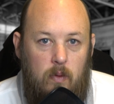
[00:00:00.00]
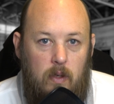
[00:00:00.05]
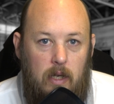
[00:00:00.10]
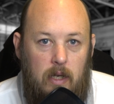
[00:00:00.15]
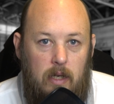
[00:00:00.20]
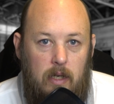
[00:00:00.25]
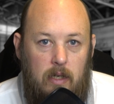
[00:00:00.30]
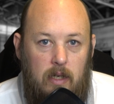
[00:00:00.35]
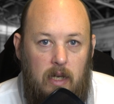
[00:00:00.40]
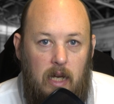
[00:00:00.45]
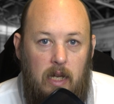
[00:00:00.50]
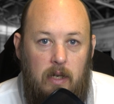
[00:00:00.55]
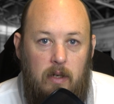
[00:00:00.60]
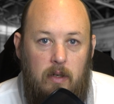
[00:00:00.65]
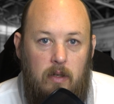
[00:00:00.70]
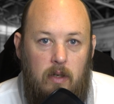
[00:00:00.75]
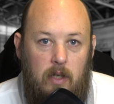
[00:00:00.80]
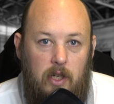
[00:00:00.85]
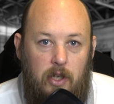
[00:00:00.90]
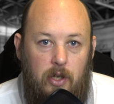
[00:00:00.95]

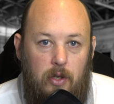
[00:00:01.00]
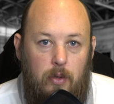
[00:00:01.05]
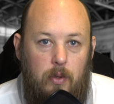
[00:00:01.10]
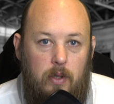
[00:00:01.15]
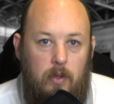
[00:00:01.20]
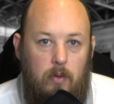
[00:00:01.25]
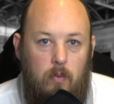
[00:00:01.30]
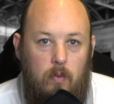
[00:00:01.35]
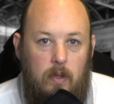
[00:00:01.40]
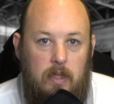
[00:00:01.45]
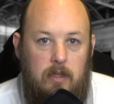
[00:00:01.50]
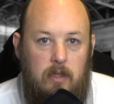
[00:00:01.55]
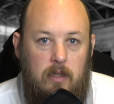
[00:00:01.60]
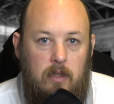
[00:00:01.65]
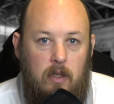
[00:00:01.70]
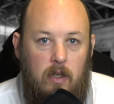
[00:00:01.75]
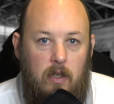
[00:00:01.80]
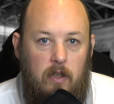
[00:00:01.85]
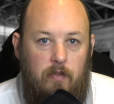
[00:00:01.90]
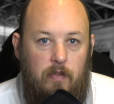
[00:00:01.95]
uncured
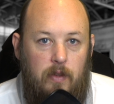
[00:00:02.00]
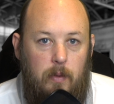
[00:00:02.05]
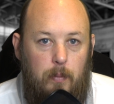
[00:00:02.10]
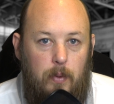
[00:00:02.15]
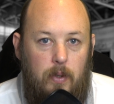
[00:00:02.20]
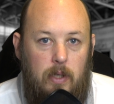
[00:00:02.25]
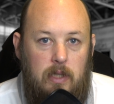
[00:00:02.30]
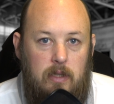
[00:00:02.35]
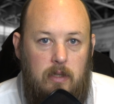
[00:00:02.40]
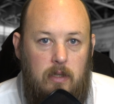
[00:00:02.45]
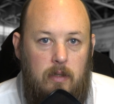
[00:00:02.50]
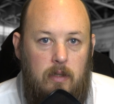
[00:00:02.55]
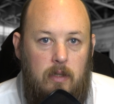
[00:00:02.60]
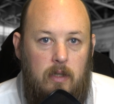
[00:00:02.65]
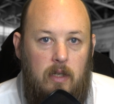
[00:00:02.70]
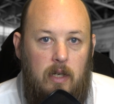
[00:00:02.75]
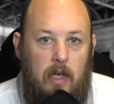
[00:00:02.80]
resin off the print.